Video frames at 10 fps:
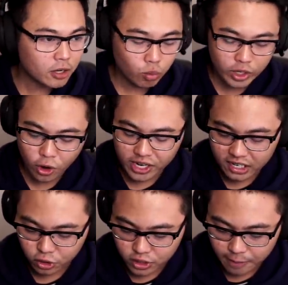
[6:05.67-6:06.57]
and we don't
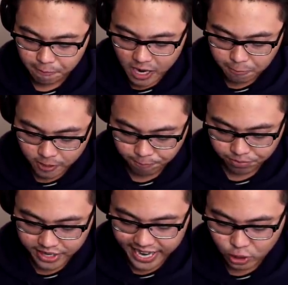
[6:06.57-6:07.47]
need to use a Baba.
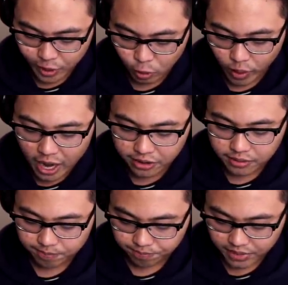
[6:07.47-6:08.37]
Nice quick round,
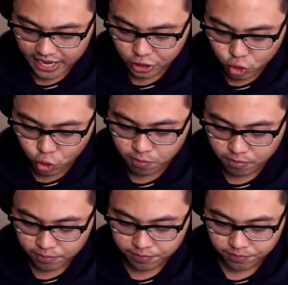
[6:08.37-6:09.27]
I'd assume.